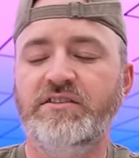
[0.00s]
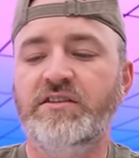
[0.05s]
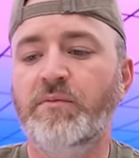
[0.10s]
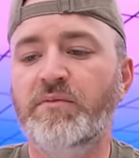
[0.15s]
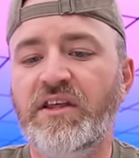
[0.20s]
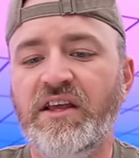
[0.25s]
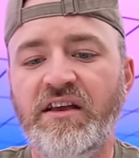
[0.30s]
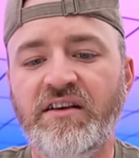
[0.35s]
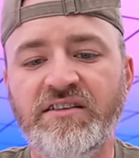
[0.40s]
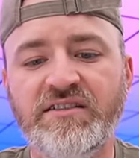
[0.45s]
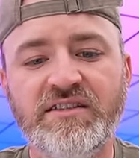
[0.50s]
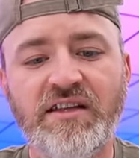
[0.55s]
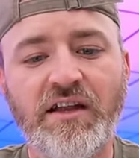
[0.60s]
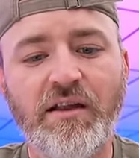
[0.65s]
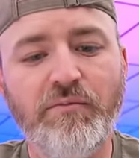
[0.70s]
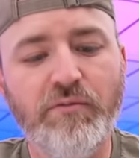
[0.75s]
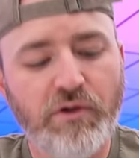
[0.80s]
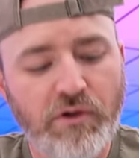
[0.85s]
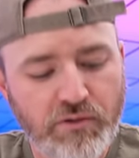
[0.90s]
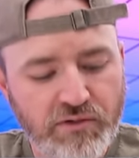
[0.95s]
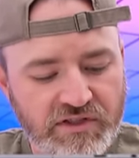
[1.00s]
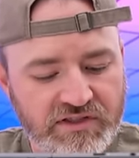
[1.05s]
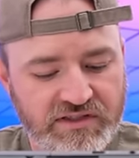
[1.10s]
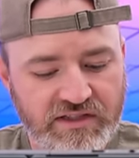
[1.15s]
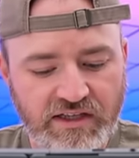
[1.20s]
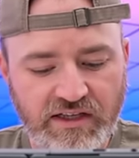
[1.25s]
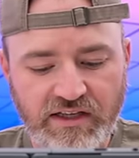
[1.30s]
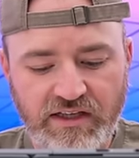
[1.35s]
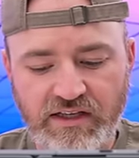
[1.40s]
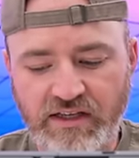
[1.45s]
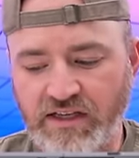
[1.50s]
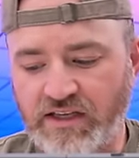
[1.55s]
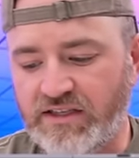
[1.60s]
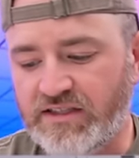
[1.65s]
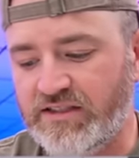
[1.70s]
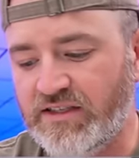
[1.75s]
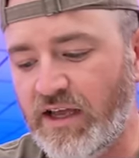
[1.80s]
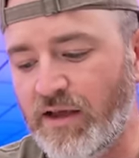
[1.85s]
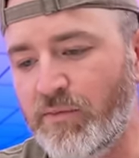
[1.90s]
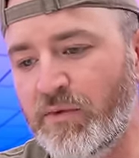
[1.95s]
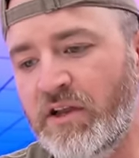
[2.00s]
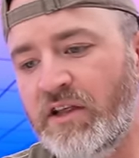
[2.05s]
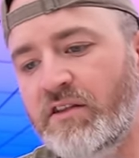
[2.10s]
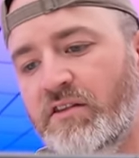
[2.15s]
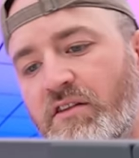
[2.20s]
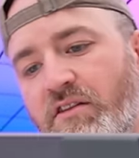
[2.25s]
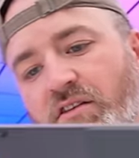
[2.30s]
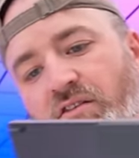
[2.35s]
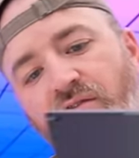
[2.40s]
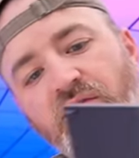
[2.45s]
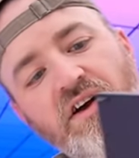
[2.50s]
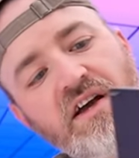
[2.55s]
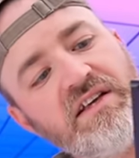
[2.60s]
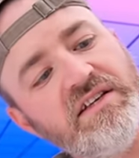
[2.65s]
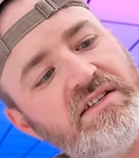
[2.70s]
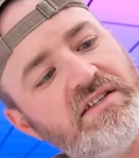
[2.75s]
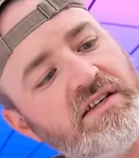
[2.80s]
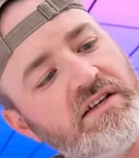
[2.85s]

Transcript: something else that I'm noticing examining the device